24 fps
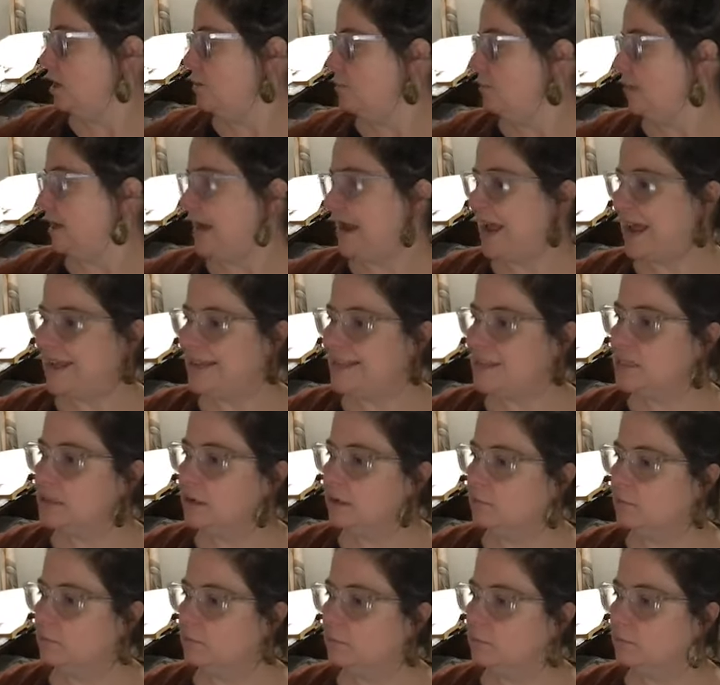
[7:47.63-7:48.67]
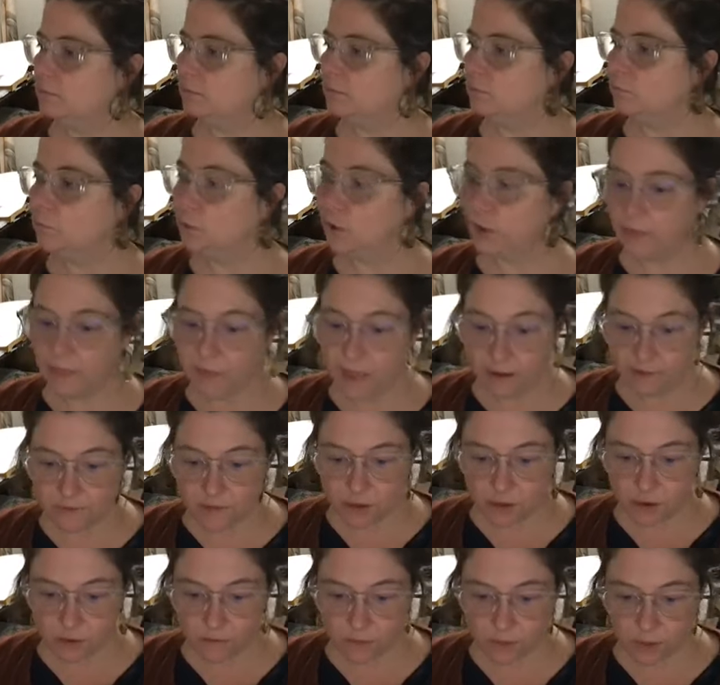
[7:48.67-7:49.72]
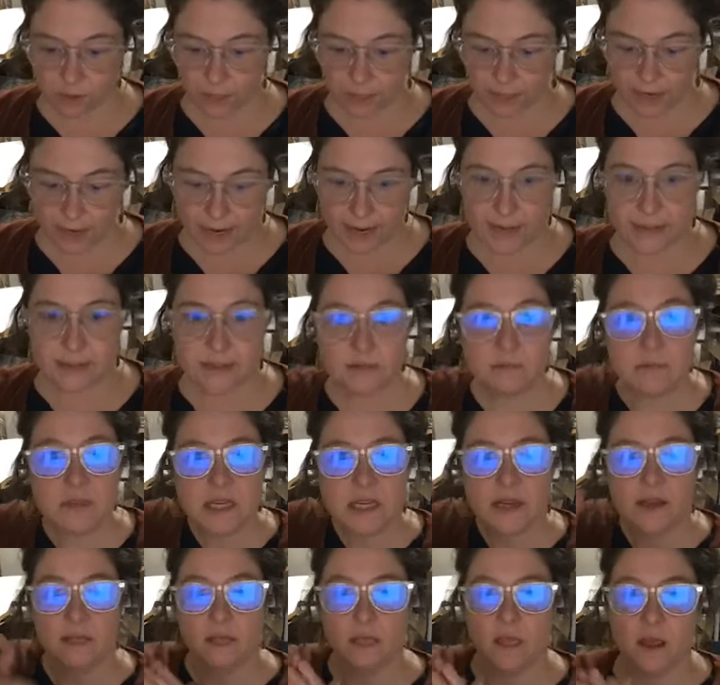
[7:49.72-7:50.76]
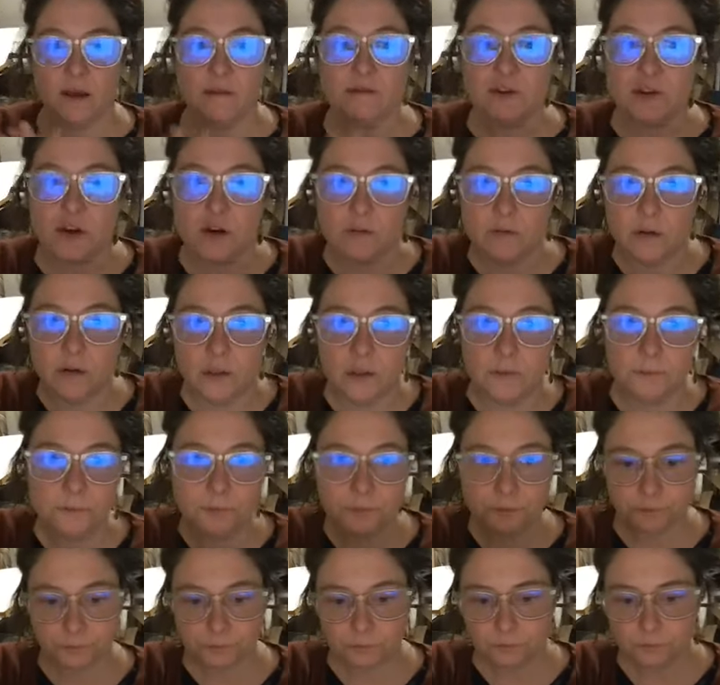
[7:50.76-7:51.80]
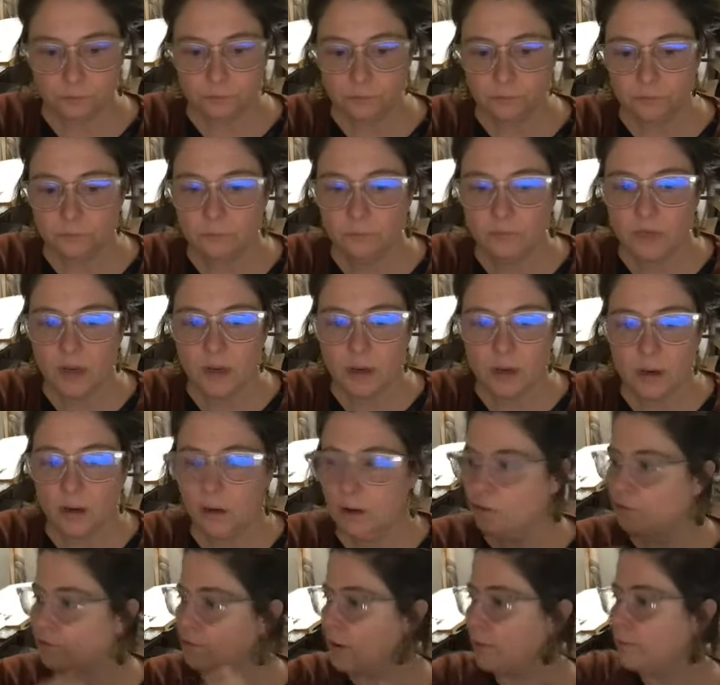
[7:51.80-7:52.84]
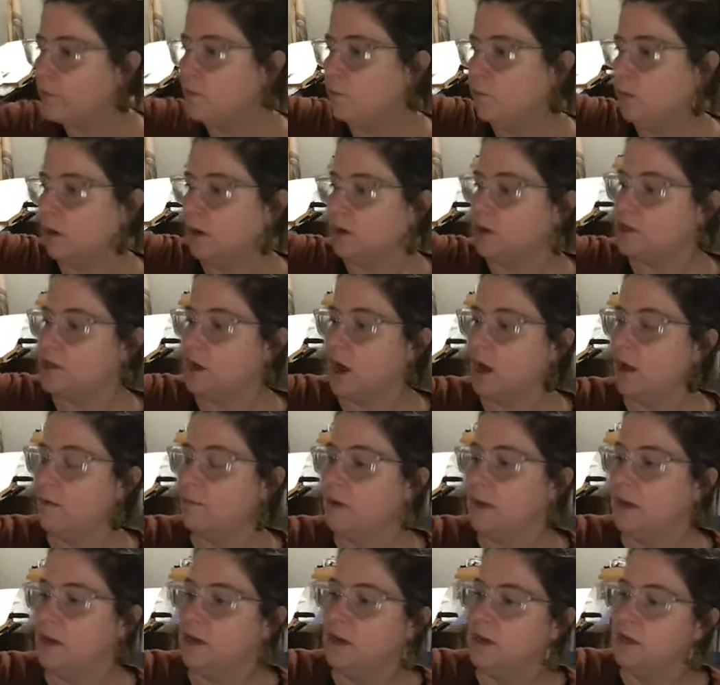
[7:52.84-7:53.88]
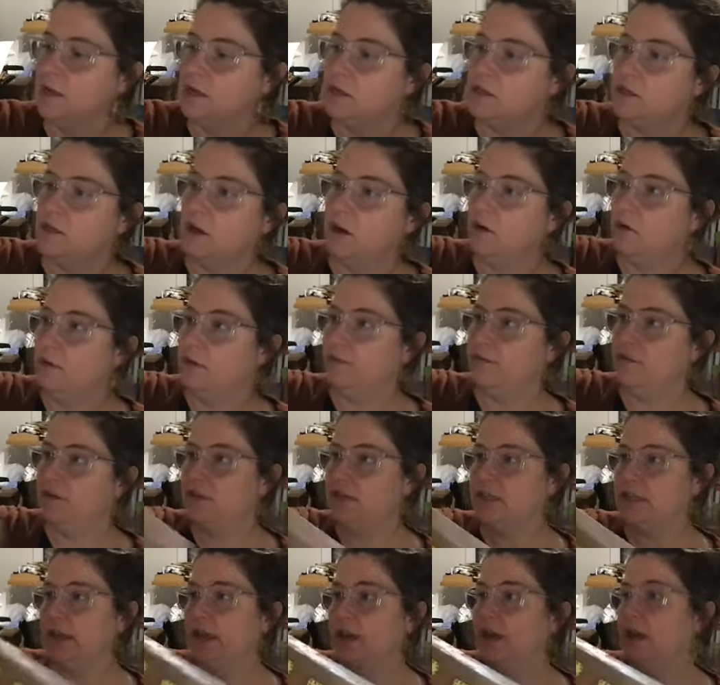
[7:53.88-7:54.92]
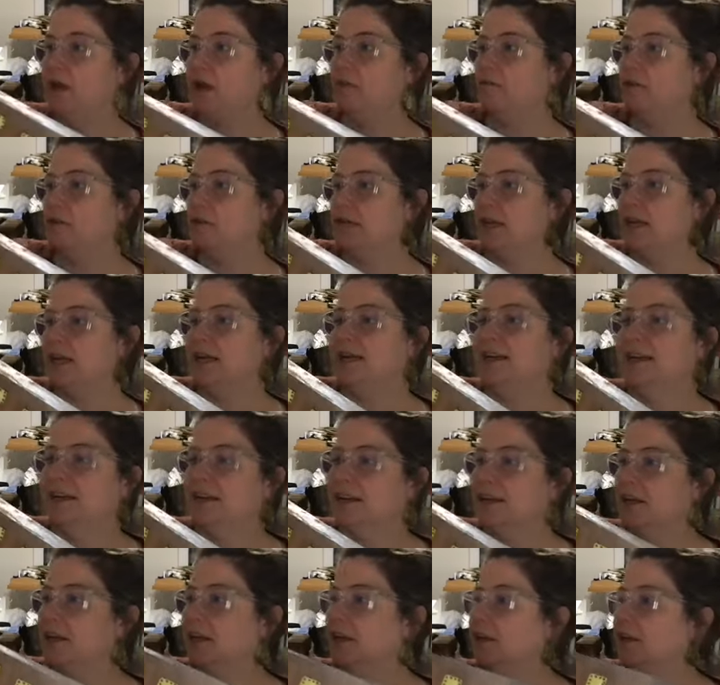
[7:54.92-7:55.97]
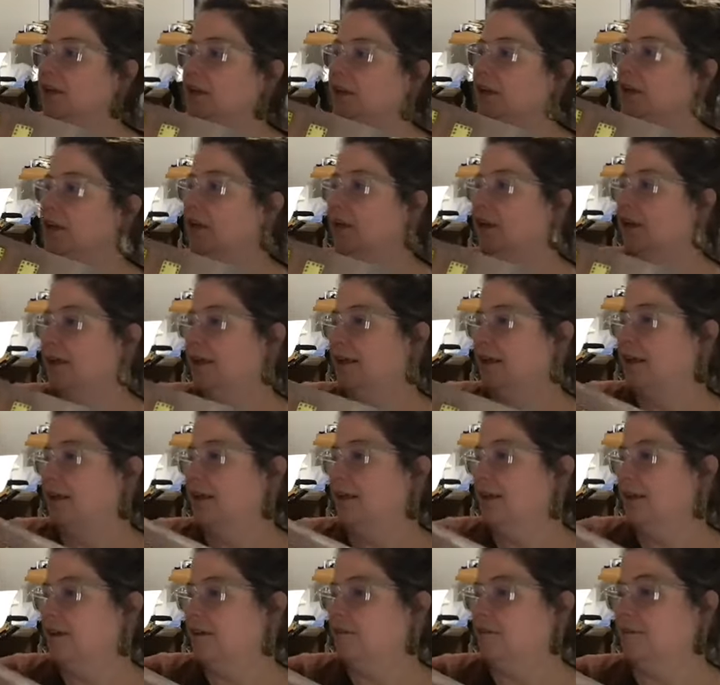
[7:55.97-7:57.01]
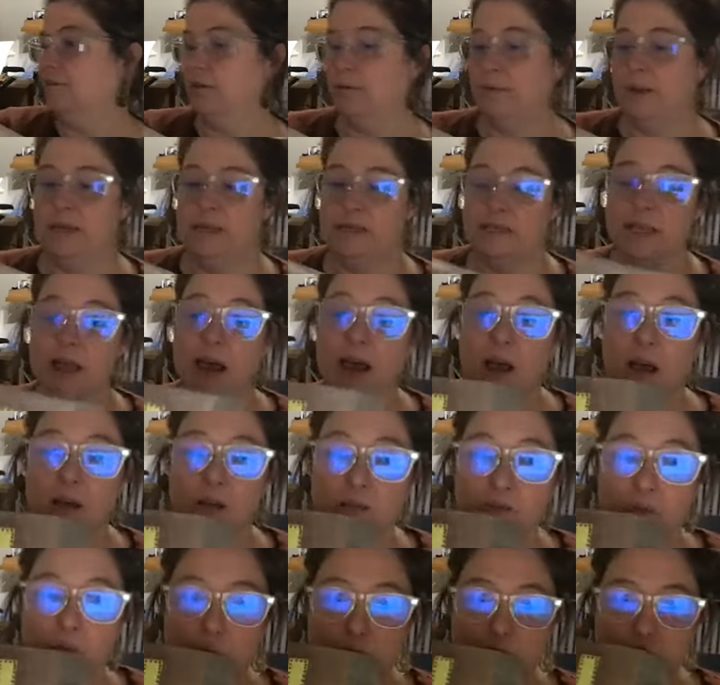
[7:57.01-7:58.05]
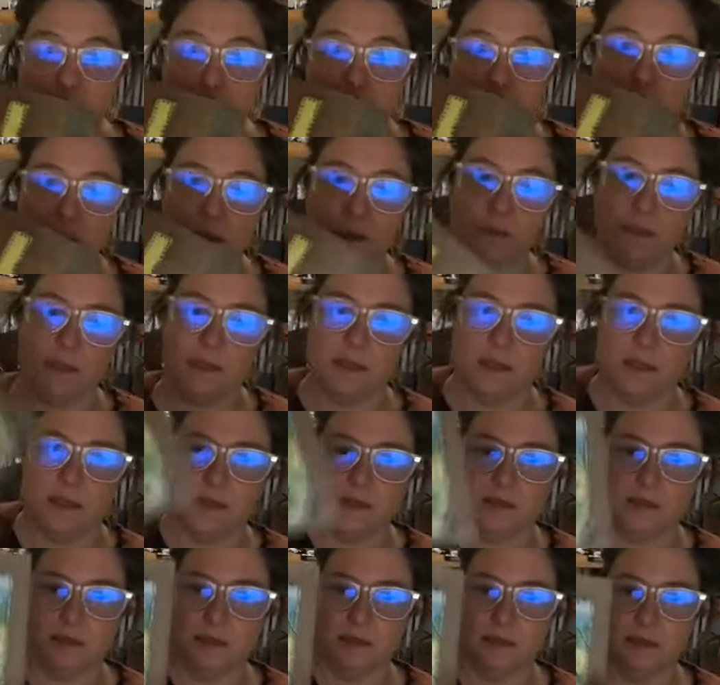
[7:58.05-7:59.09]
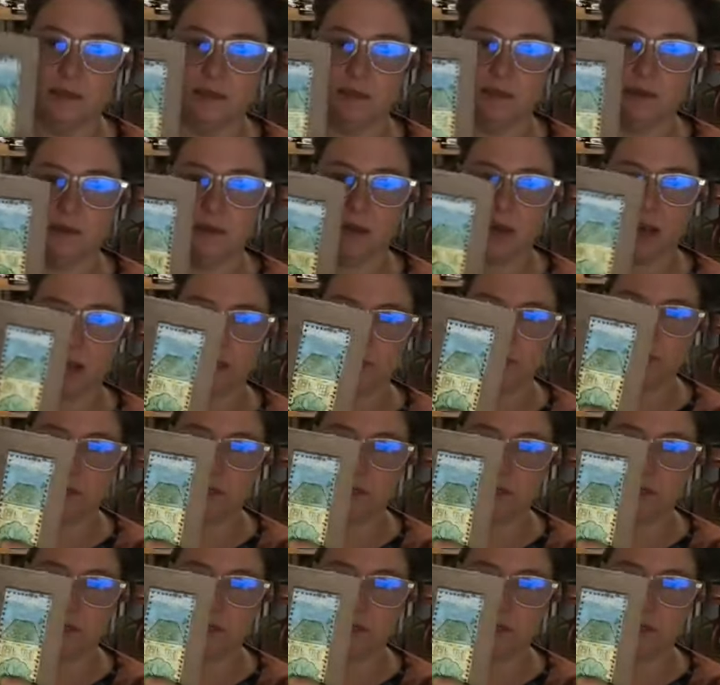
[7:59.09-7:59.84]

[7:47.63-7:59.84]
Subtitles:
But I had some wood left over and I had some tin left over from the workshop. So the first thing I ever did for myself was make this house